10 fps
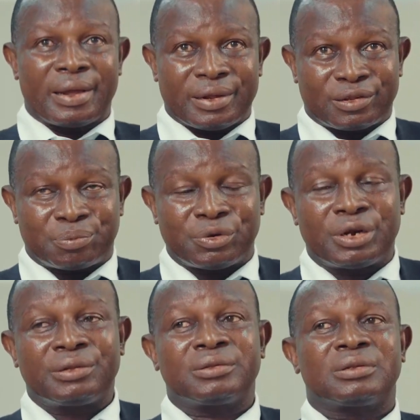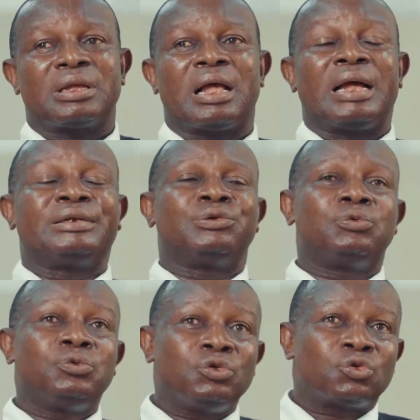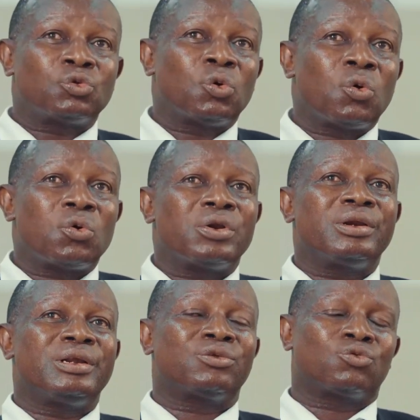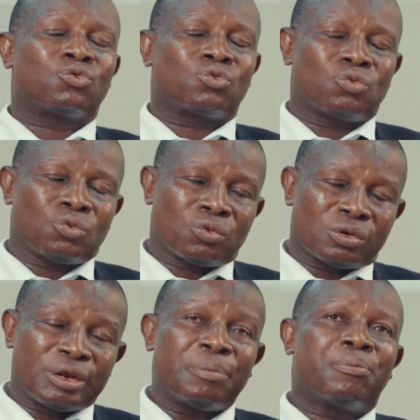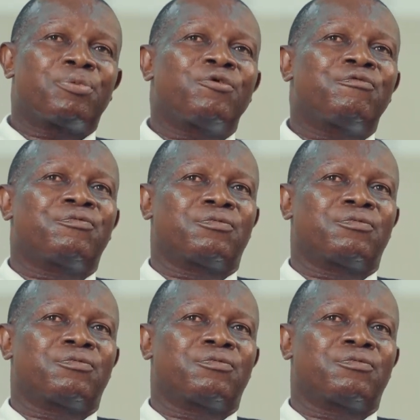experience, and in doing so, they should improve